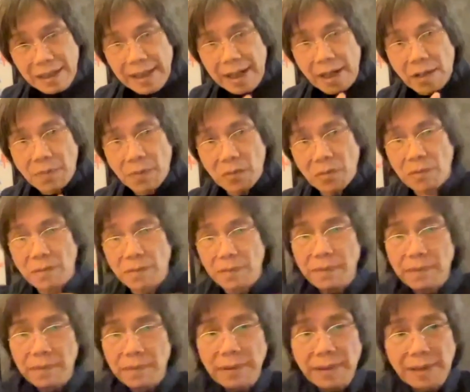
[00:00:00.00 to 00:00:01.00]
Elbow,
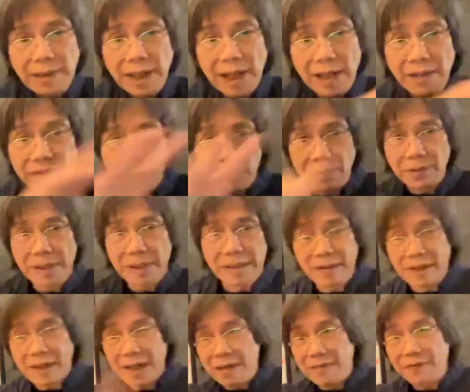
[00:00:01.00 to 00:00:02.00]
careful.
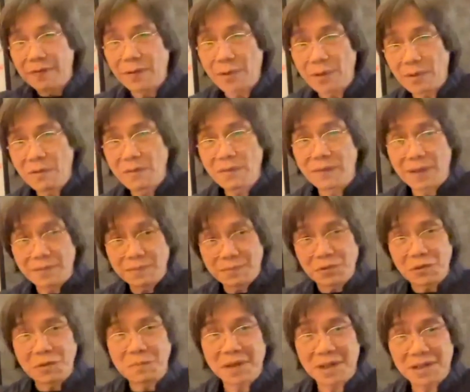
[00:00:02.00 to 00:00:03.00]
The guy fall over,
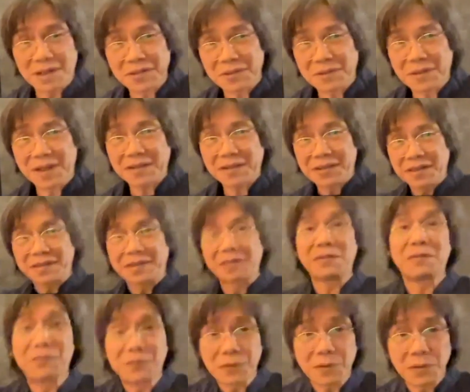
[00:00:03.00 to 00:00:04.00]
good martial artist,
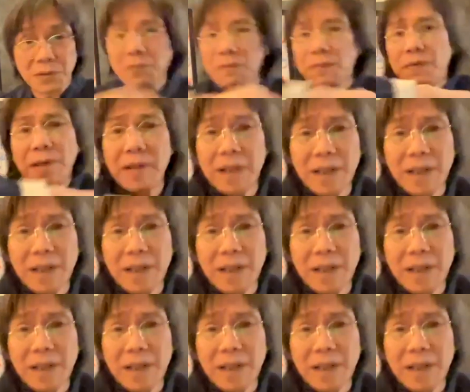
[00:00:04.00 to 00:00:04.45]
you fall over,